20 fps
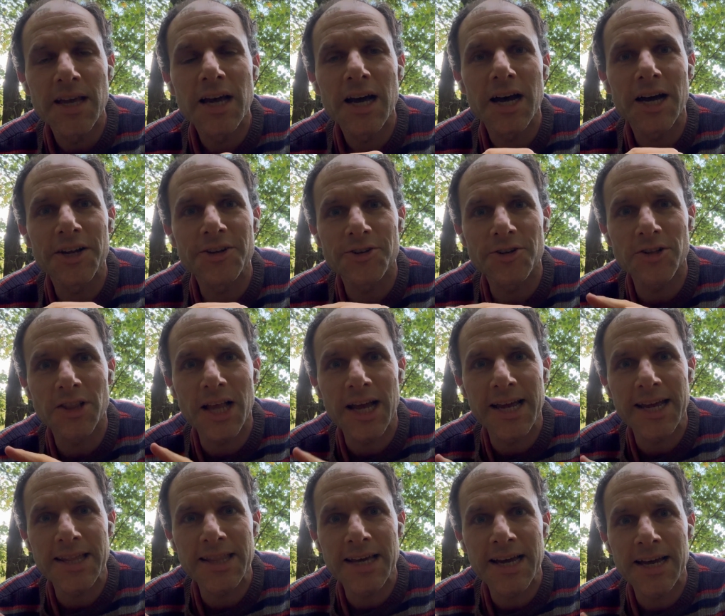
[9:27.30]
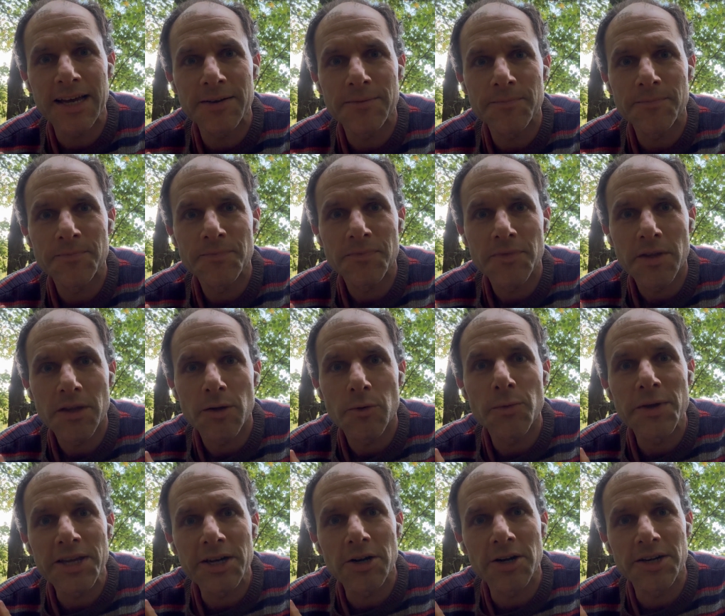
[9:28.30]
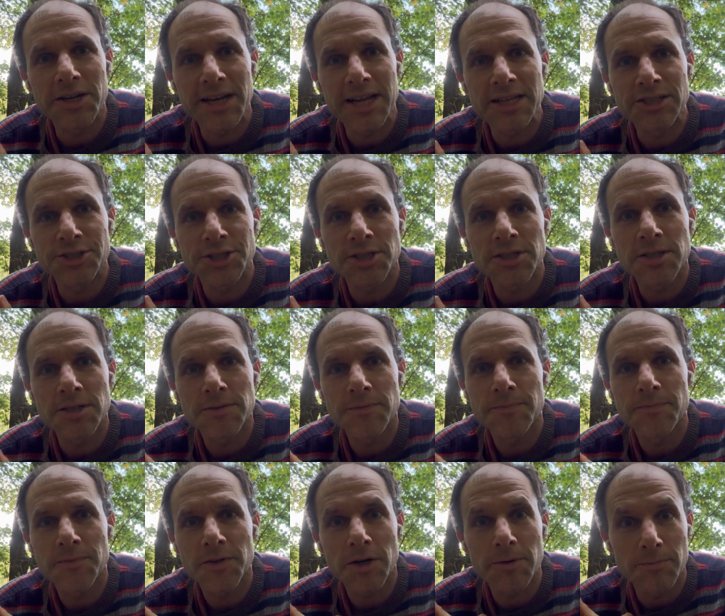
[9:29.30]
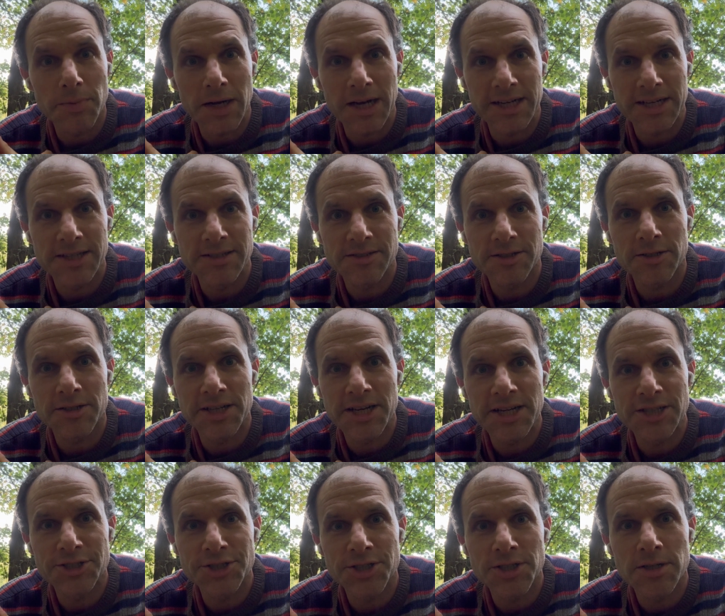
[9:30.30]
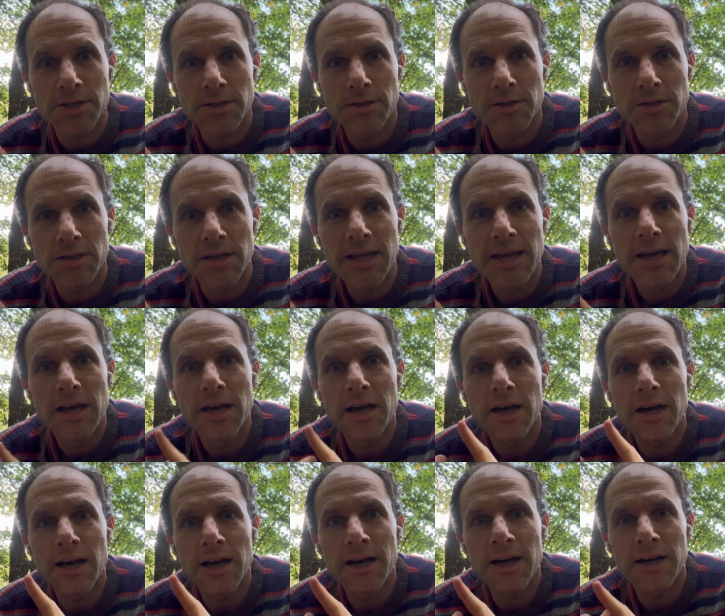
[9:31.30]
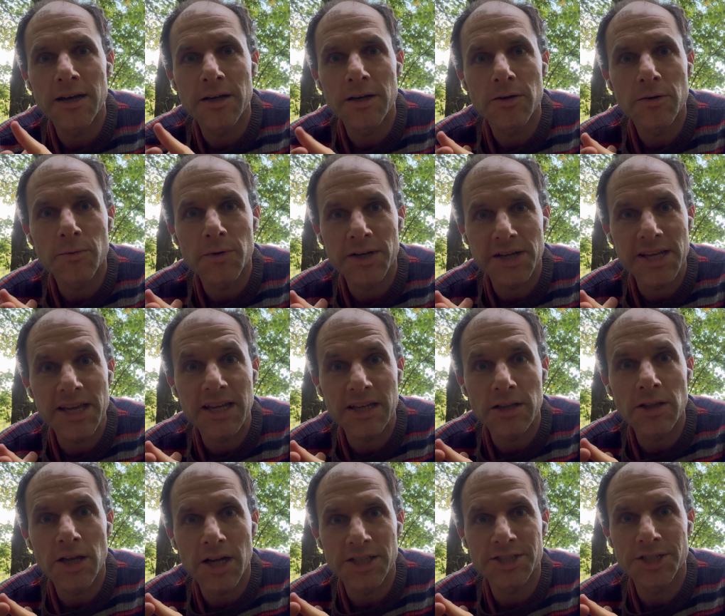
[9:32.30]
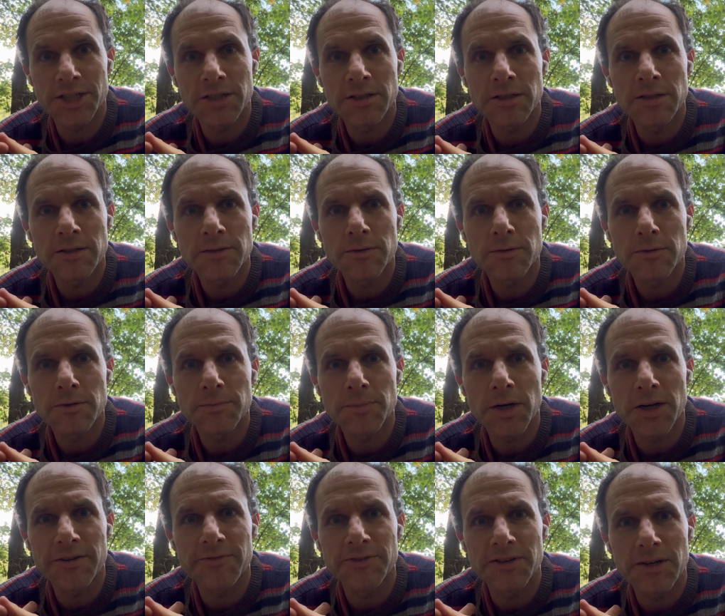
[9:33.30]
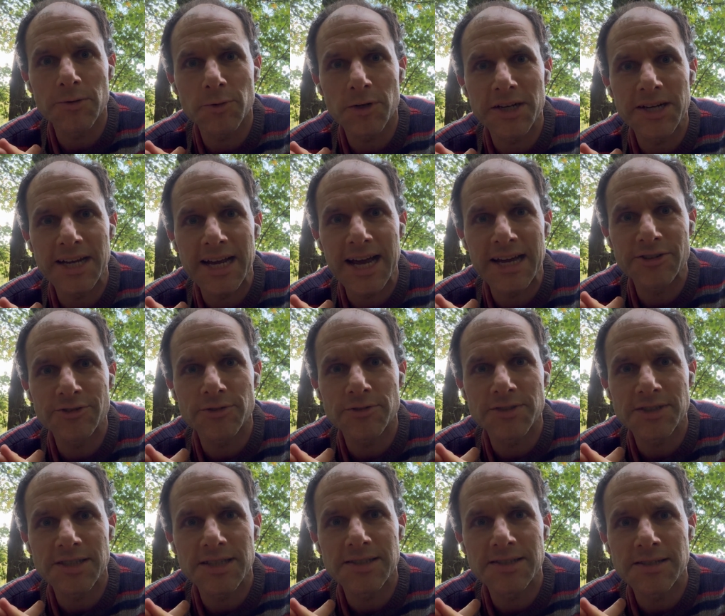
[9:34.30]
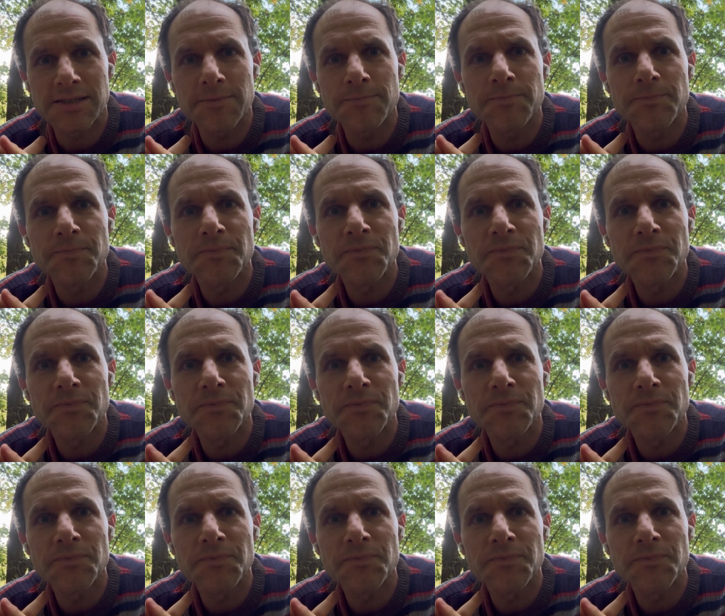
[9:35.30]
Underlying that, we are nature, our bodies are nature, we're ecological, we're a natural system.